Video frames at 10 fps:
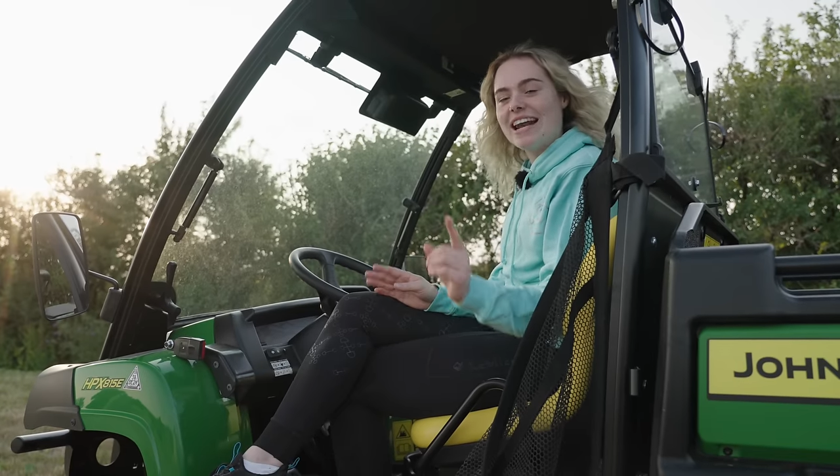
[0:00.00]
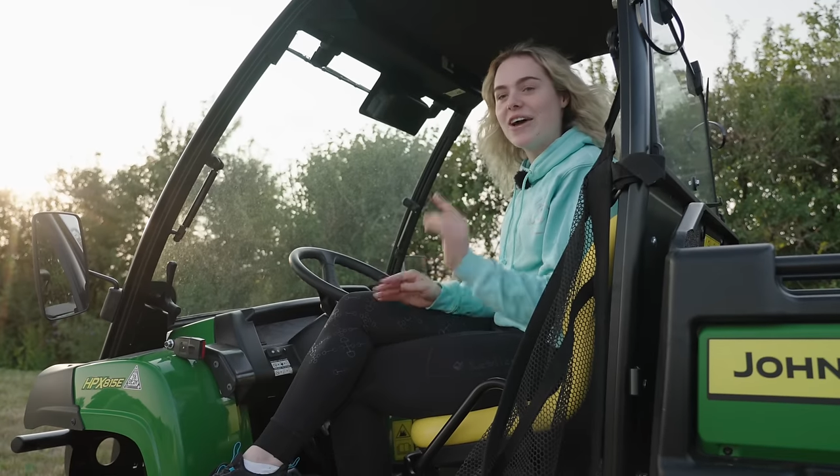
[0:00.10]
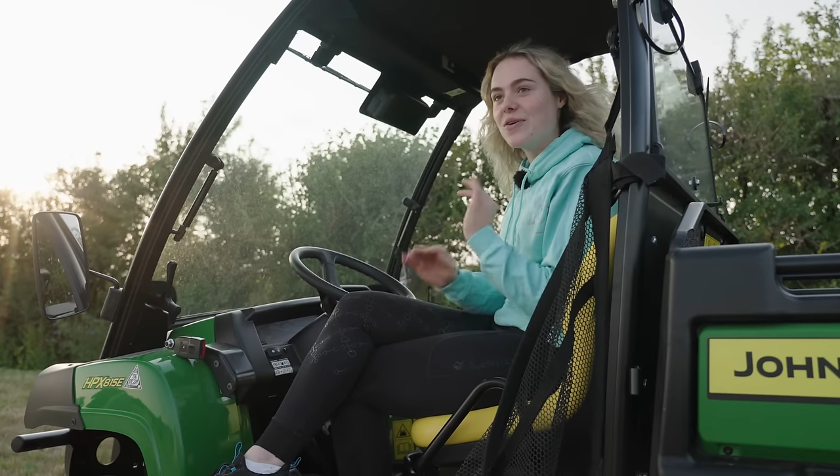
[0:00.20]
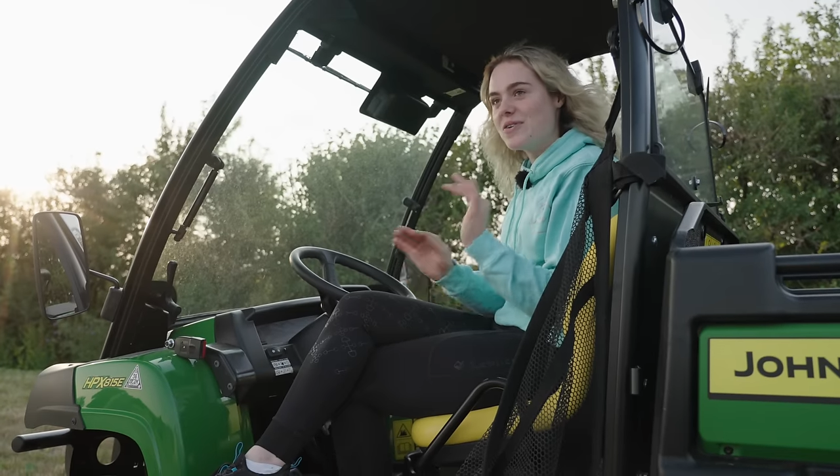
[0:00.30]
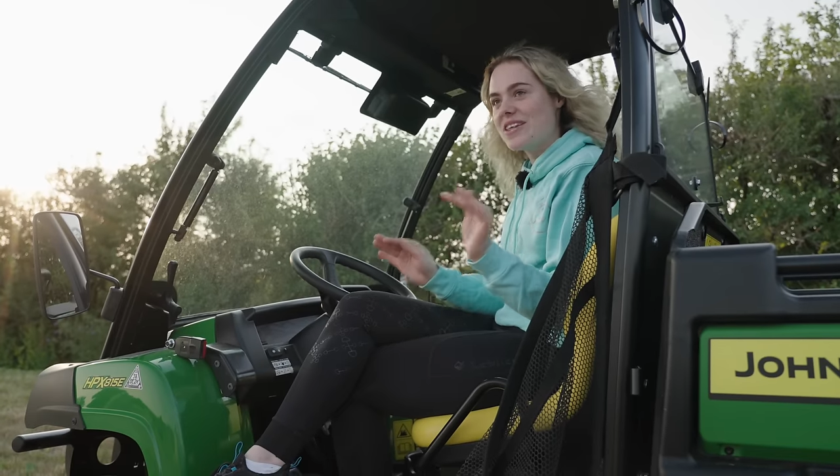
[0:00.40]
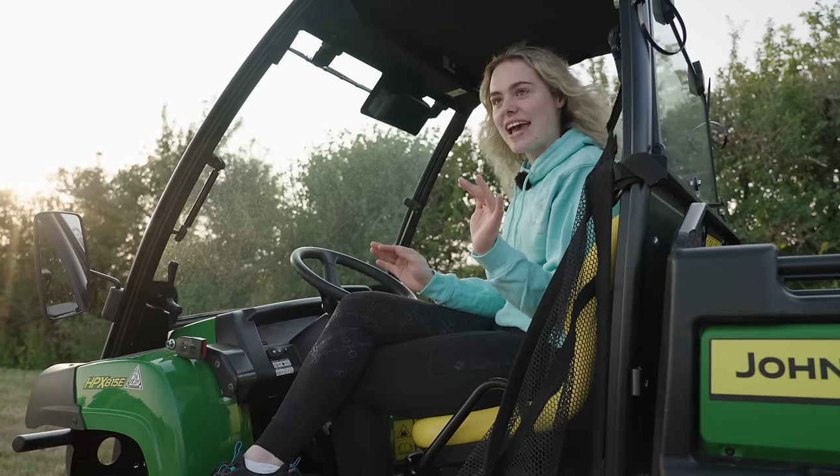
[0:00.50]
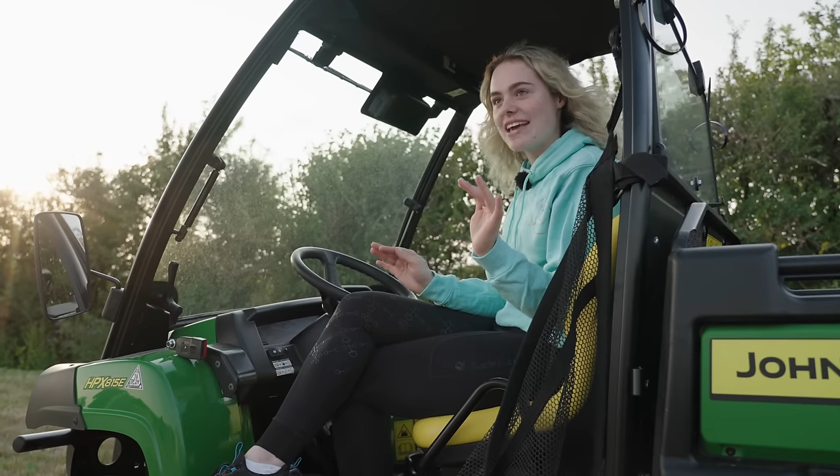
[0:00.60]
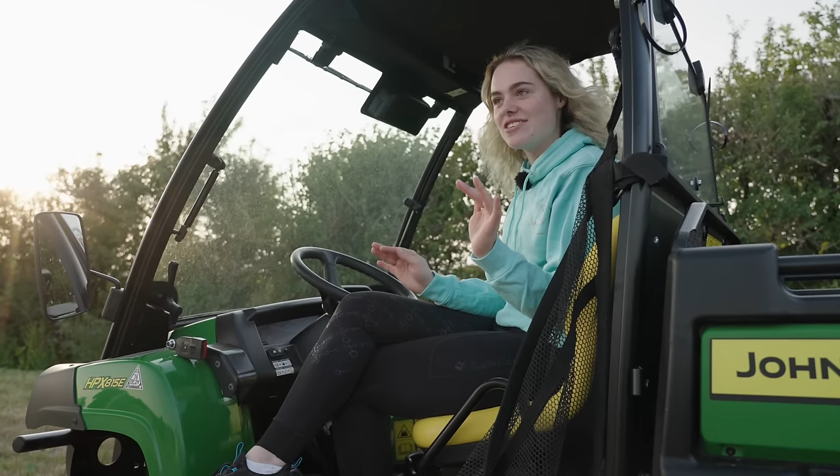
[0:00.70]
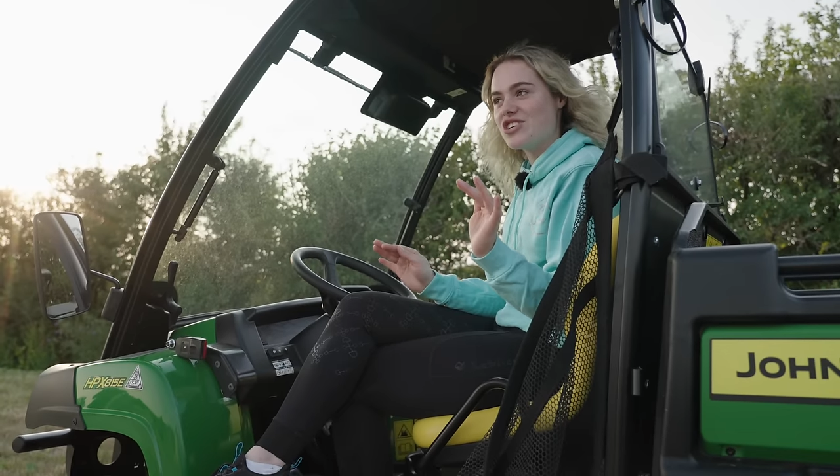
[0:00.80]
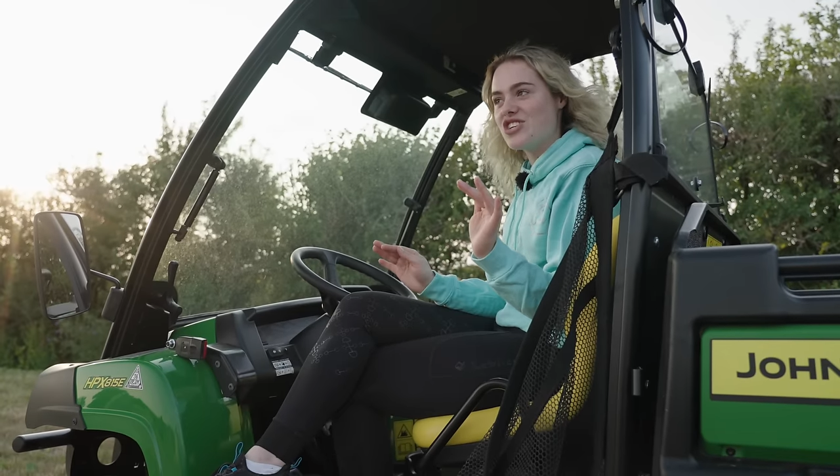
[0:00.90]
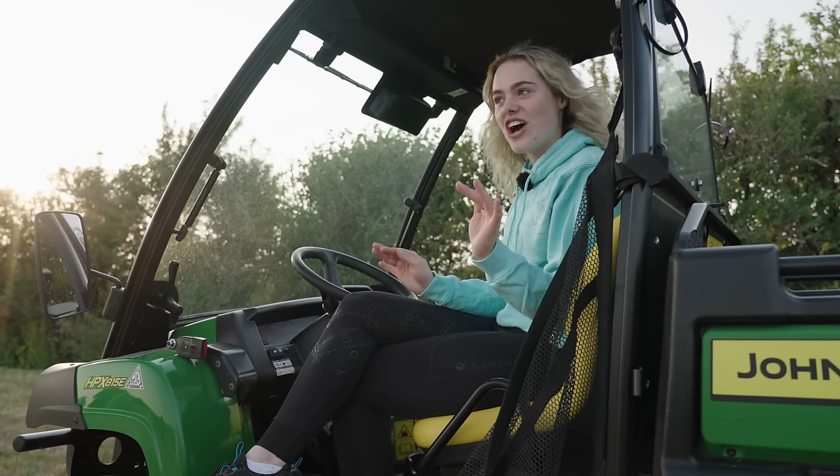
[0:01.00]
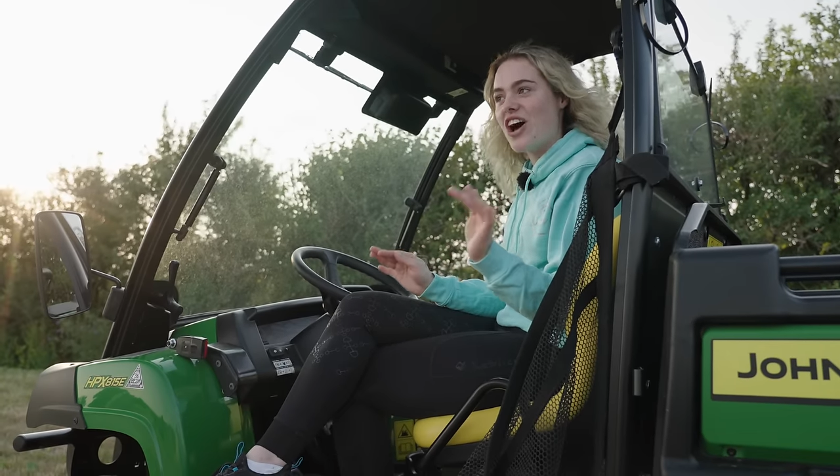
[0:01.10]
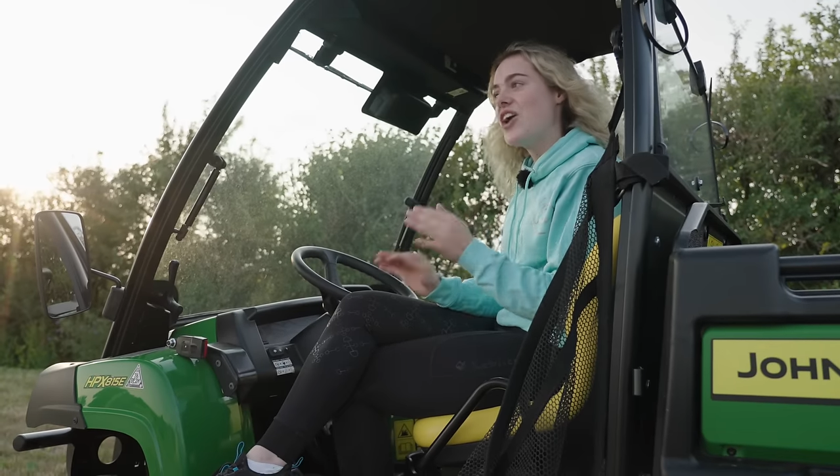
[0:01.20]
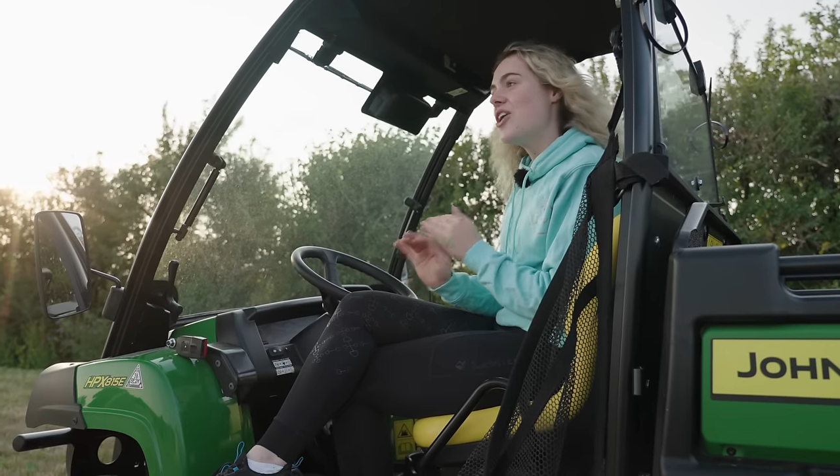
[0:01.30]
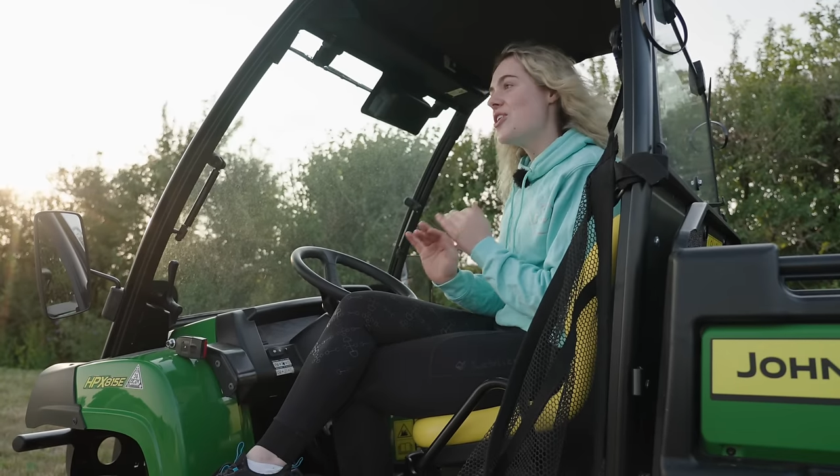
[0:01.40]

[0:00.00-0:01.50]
like all the gates are shut,